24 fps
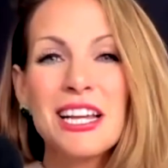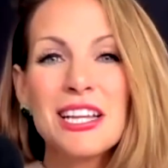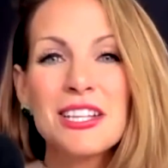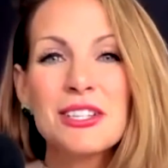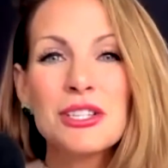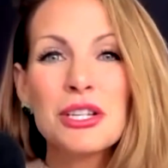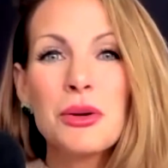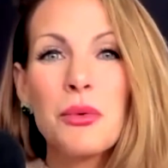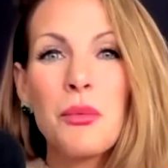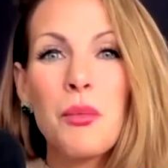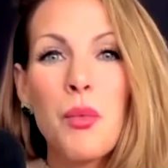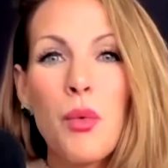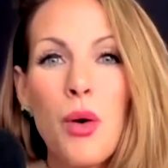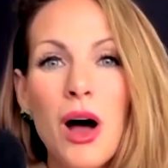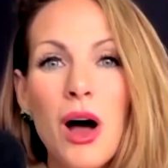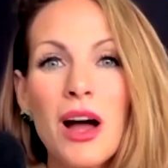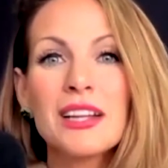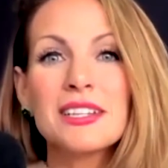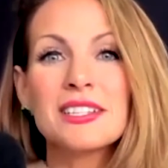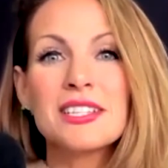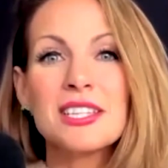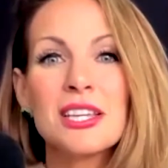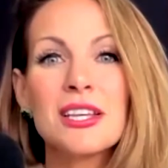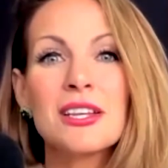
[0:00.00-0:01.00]
to
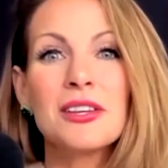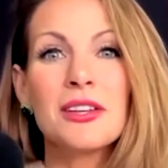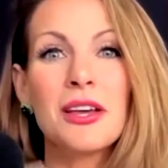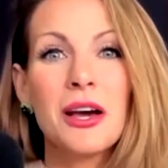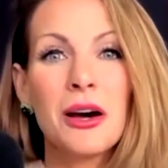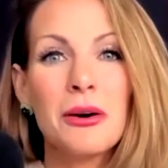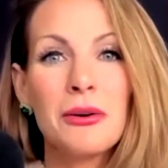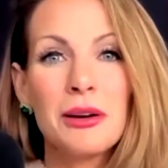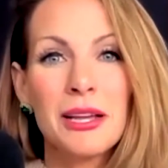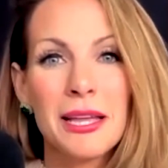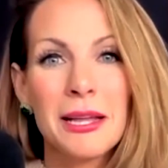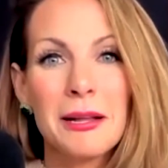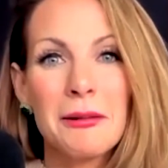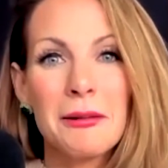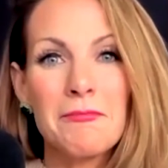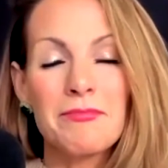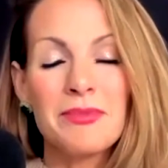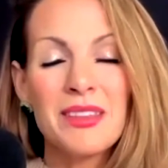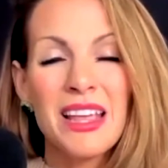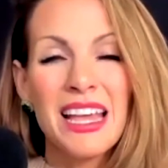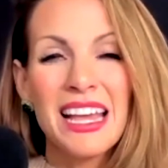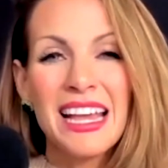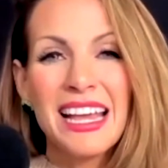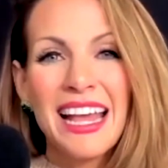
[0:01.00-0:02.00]
want to know him.
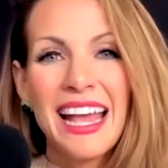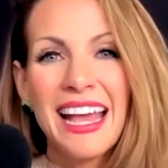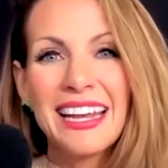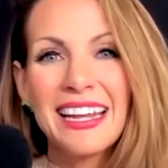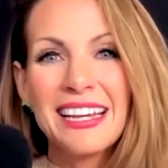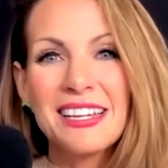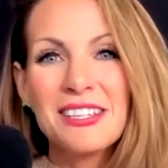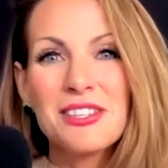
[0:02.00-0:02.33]
And as